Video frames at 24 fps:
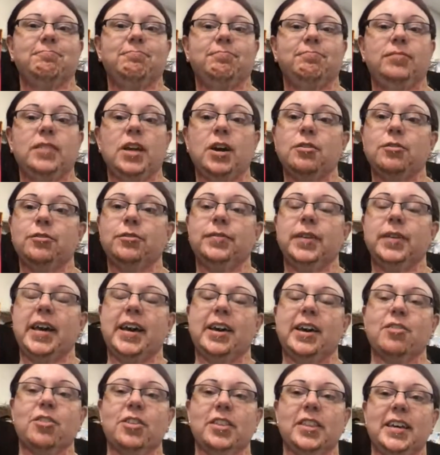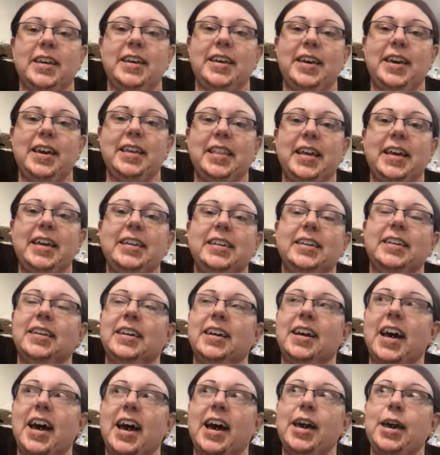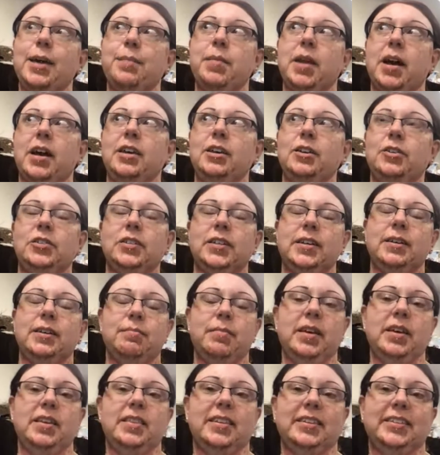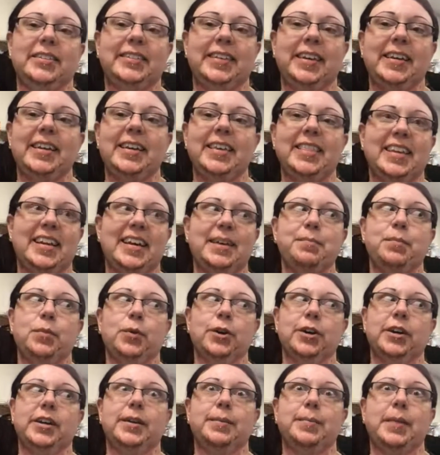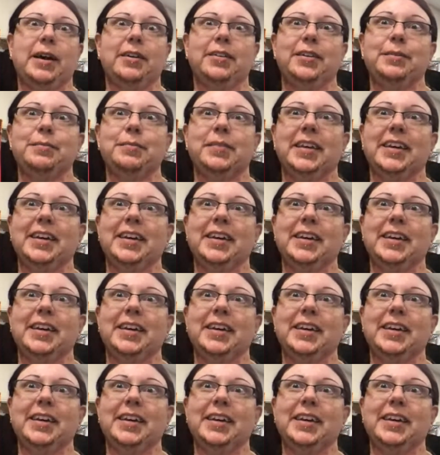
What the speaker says: No, actually, like I am not used to him being this skinny that I'm worried about him.